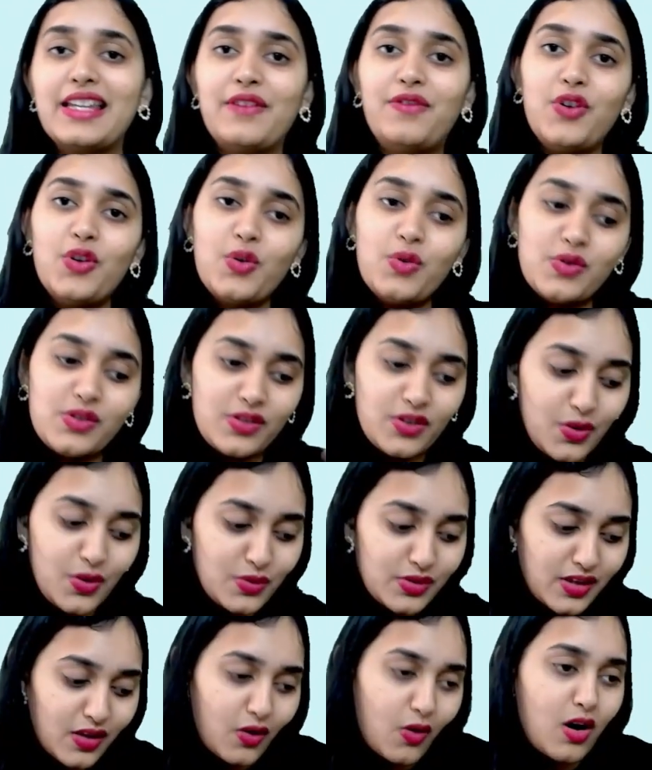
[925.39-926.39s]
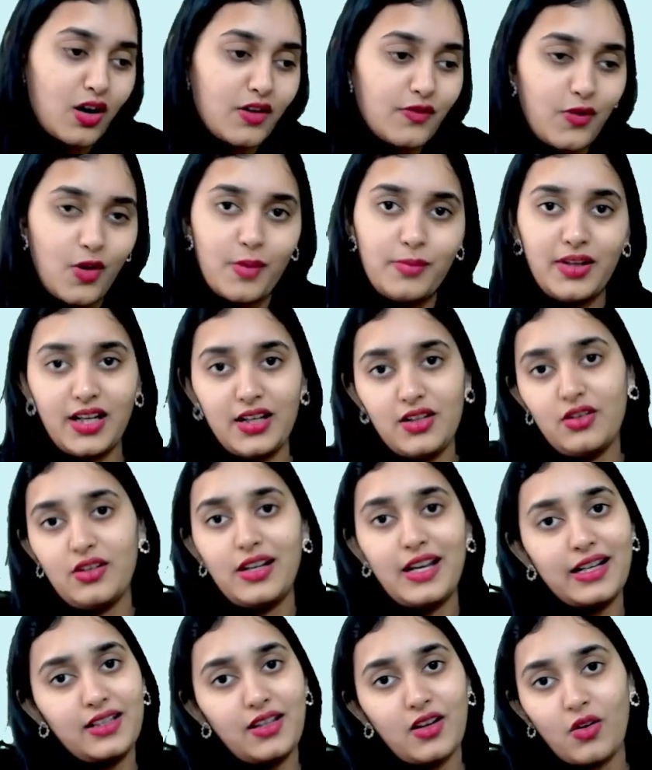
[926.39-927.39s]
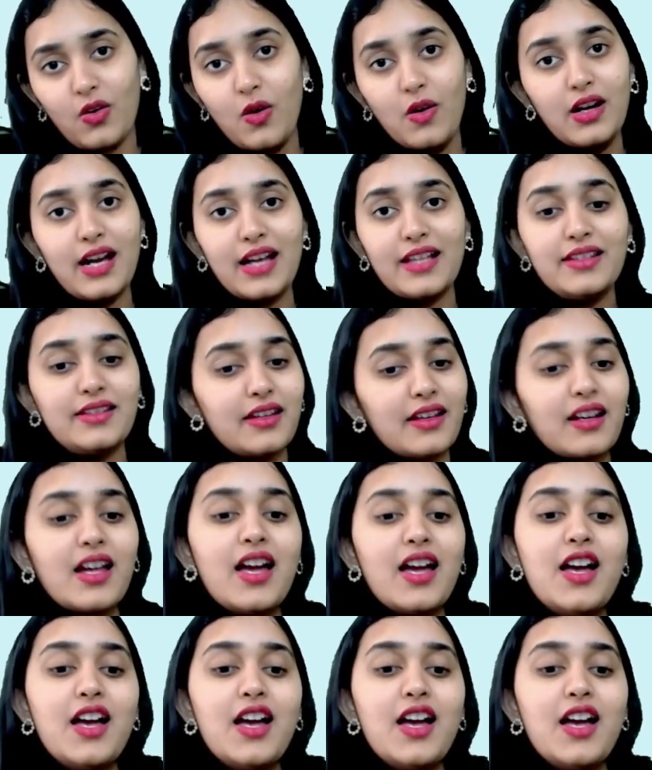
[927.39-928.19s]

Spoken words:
If you use the wrong formula, you'll get the wrong answer.